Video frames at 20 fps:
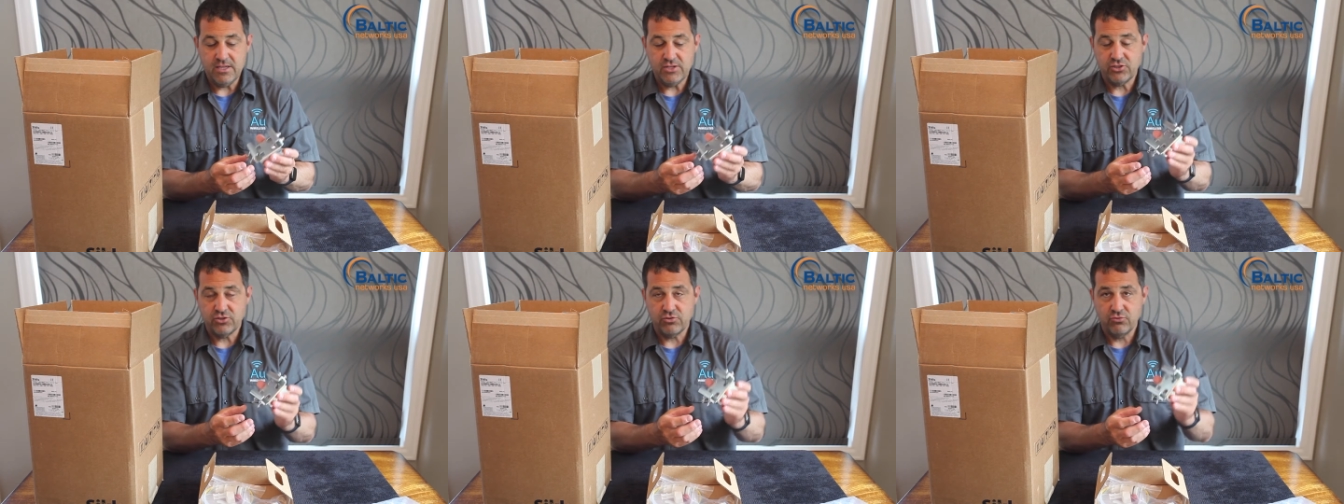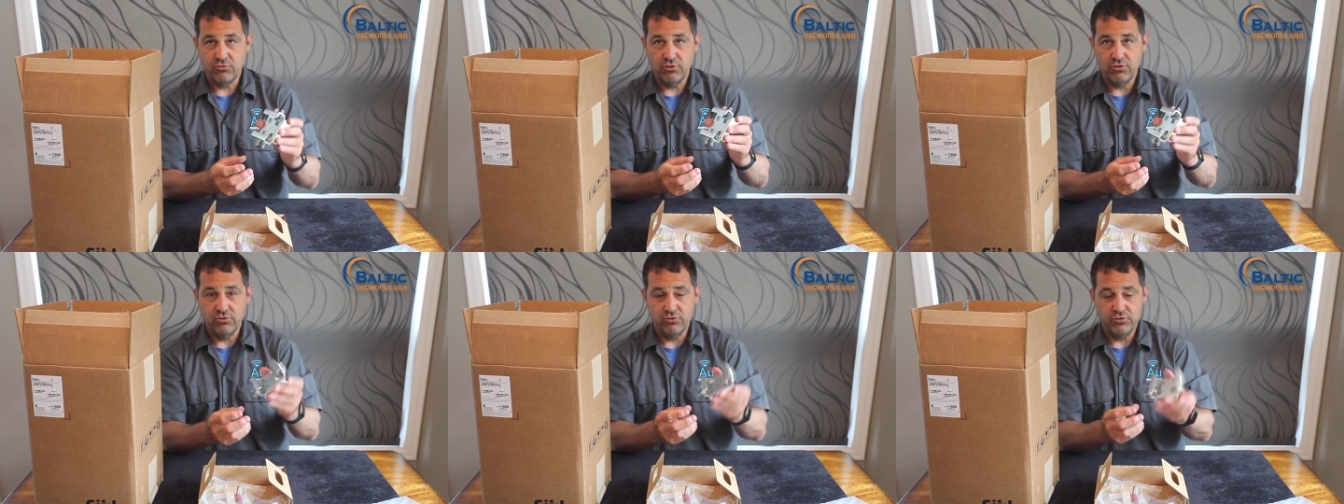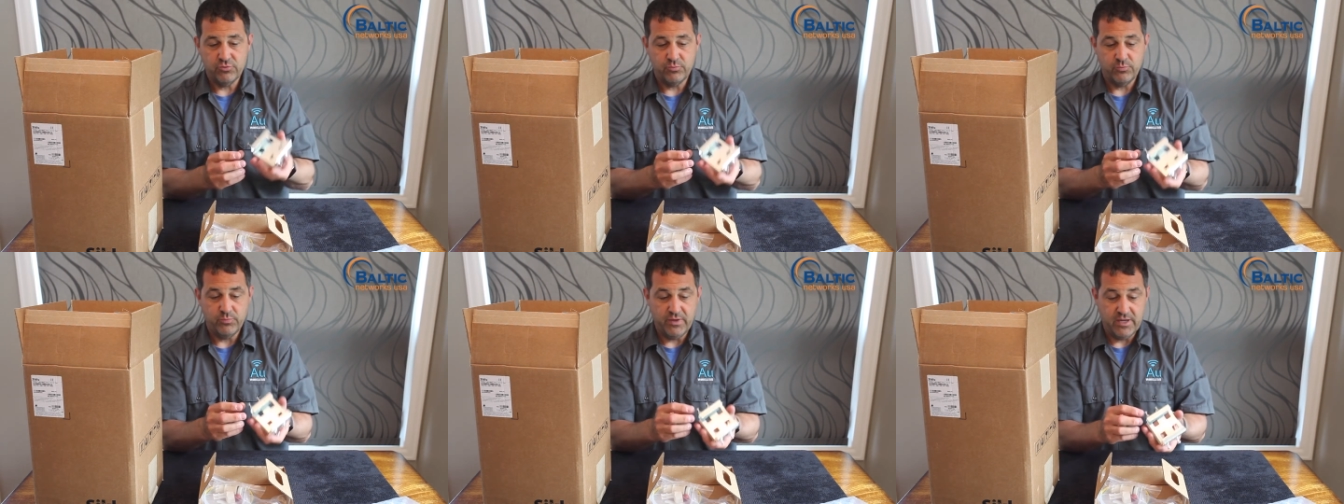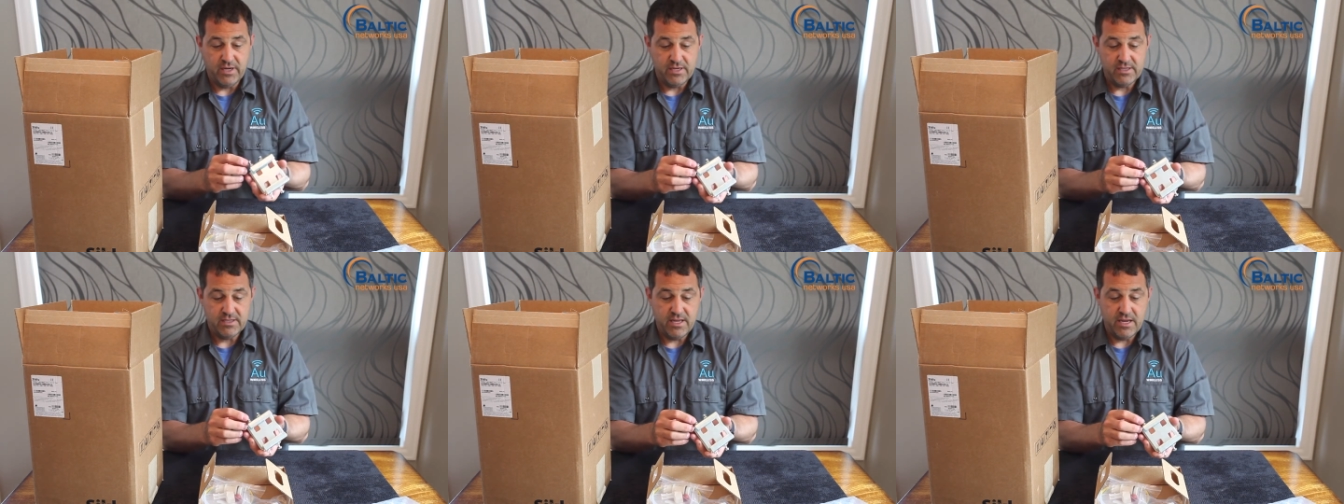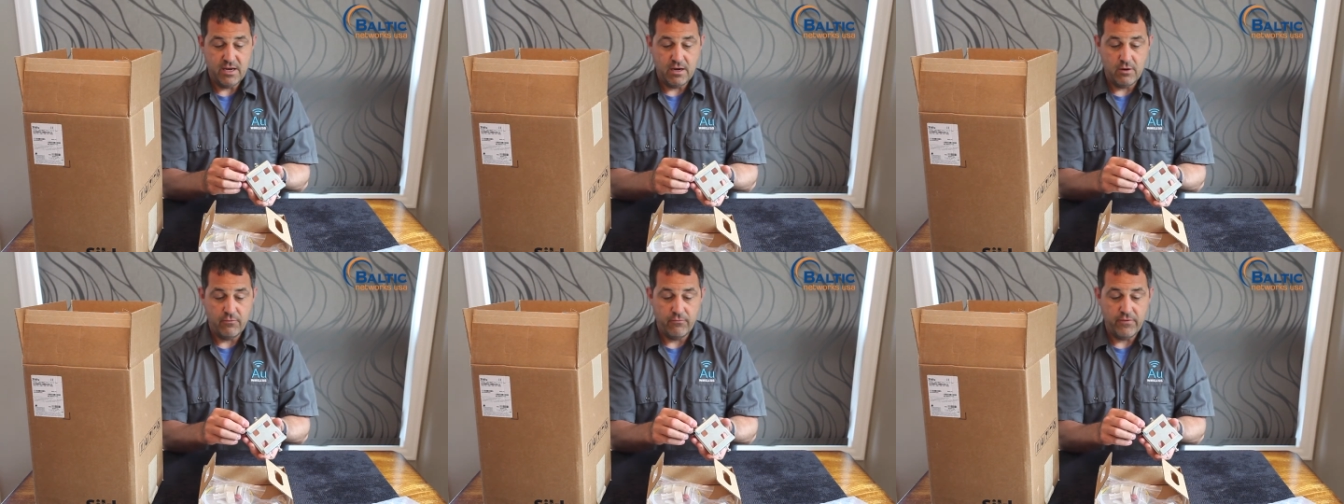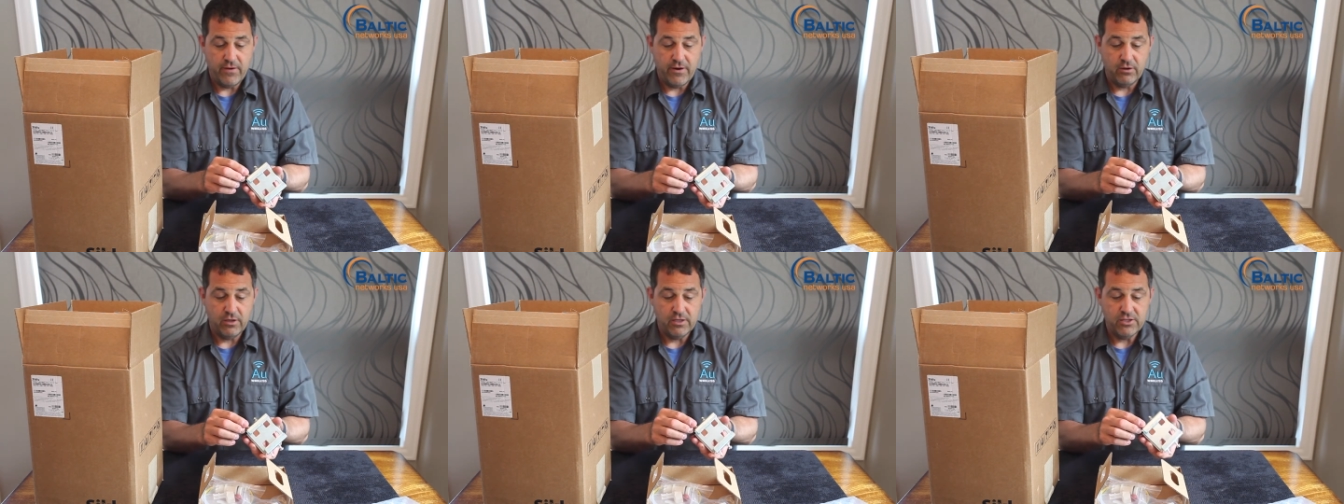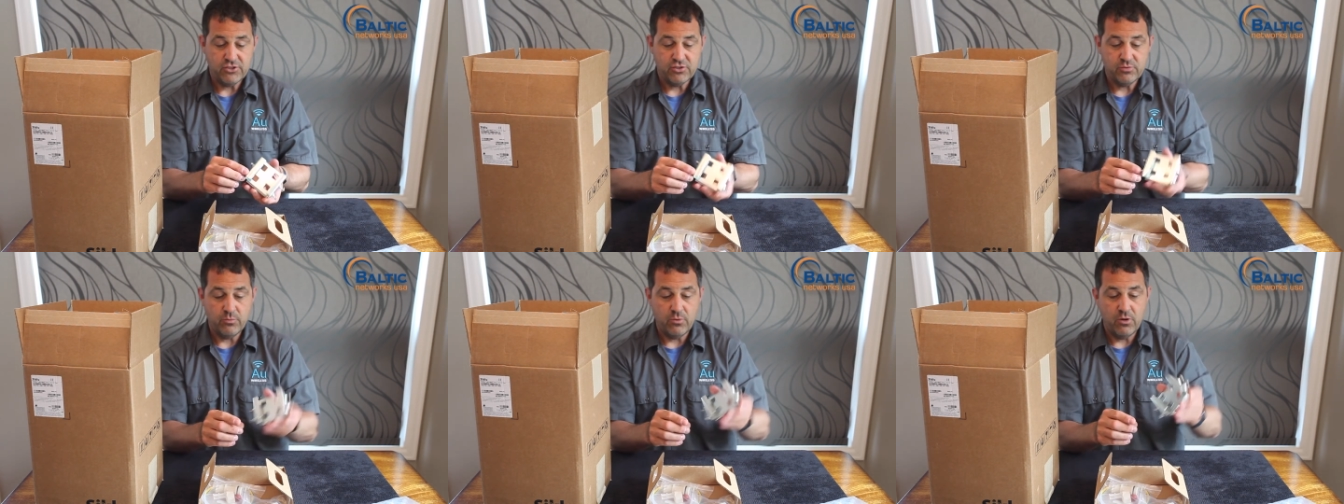screws, because they are
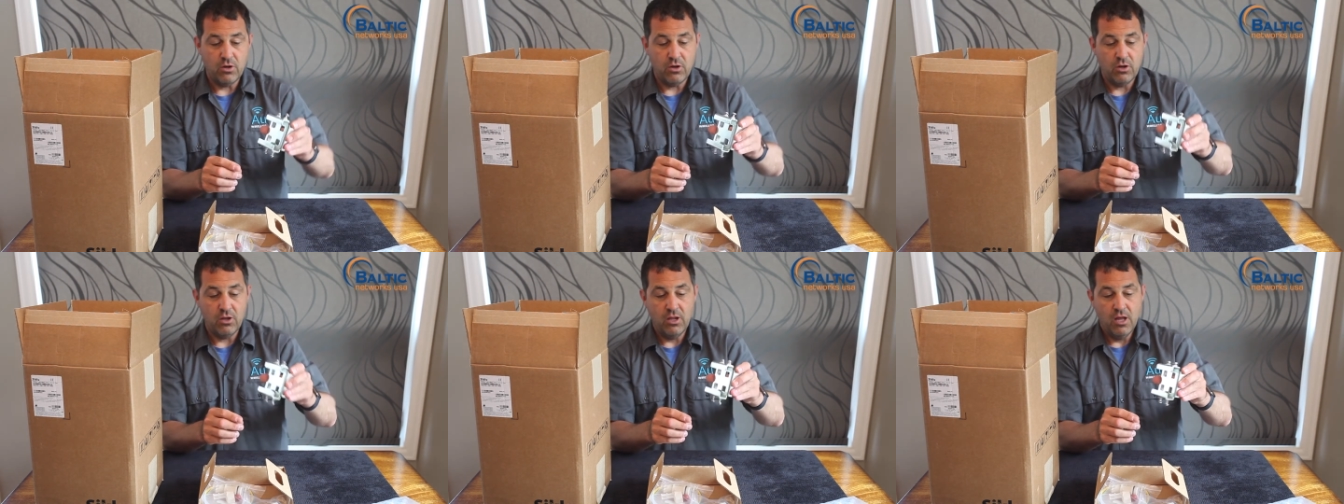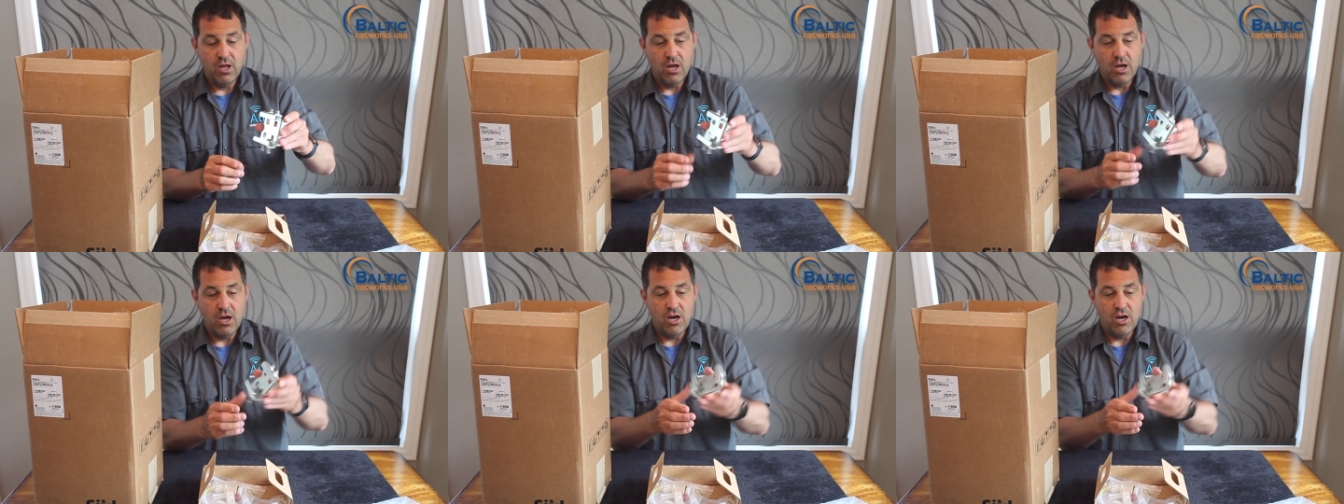fairly small,